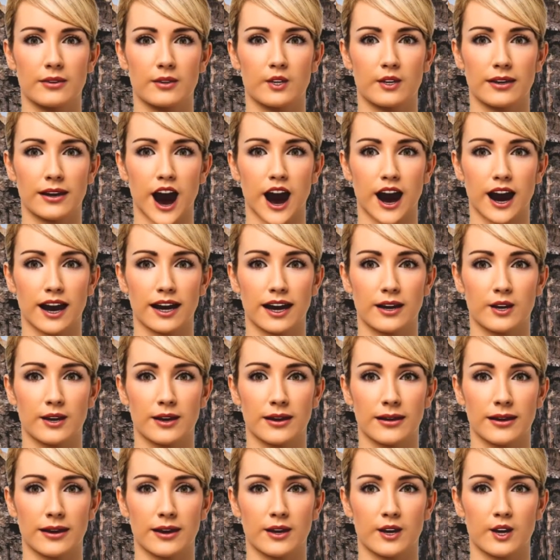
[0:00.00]

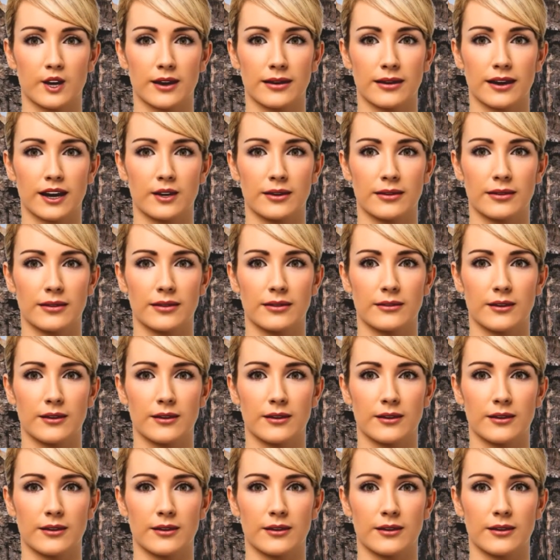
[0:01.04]
charge, chip,